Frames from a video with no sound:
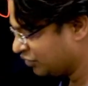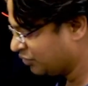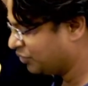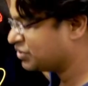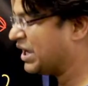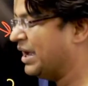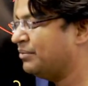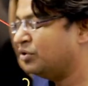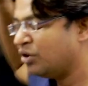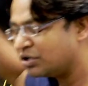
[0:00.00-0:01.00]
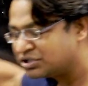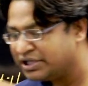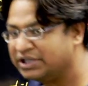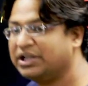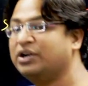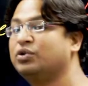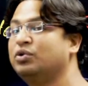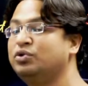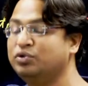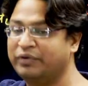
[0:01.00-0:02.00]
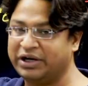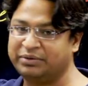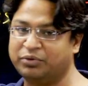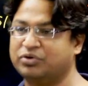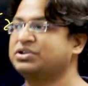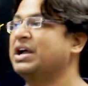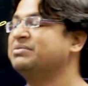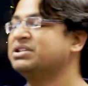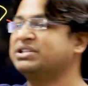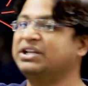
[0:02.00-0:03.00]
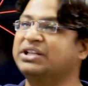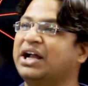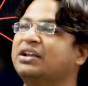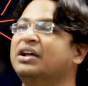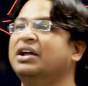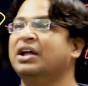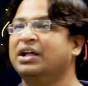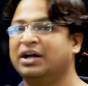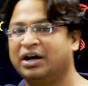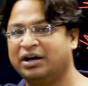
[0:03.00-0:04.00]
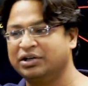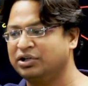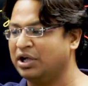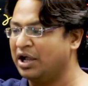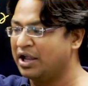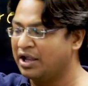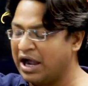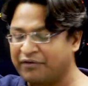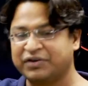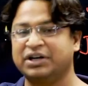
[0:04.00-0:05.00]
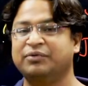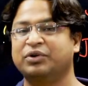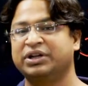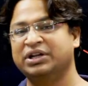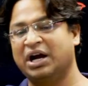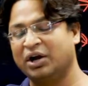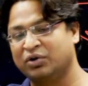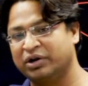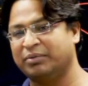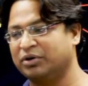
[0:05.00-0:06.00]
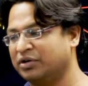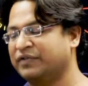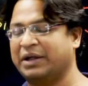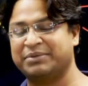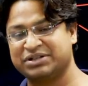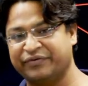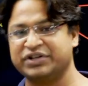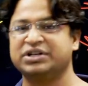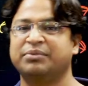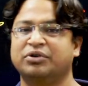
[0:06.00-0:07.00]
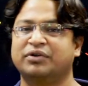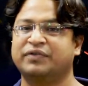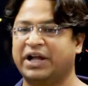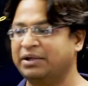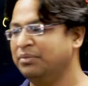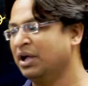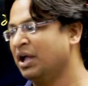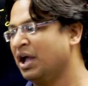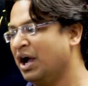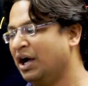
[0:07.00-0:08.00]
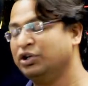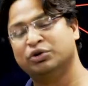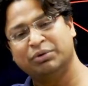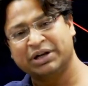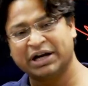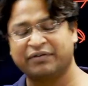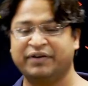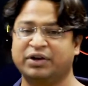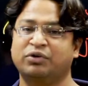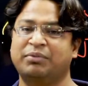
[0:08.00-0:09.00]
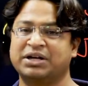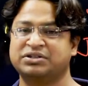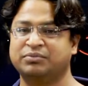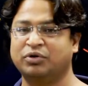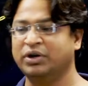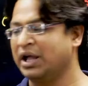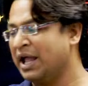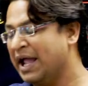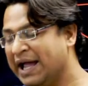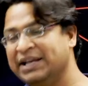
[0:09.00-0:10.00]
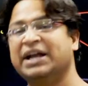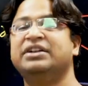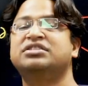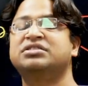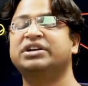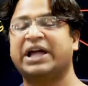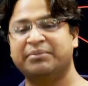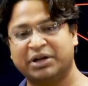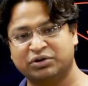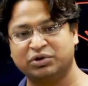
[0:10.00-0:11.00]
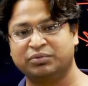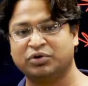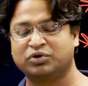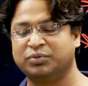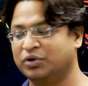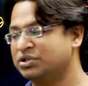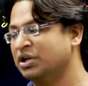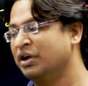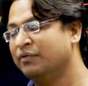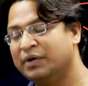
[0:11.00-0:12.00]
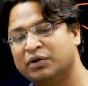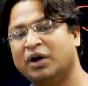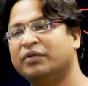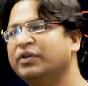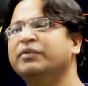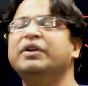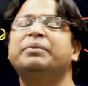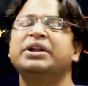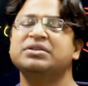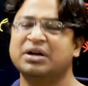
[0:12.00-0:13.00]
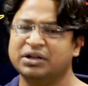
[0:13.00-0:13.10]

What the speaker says: to boards. I am not saying that don't do well in boards. I'm just saying that after devoting a good amount of time, a sufficient amount of time, you will get very good marks in board. Any additional time that you devote to boards will bring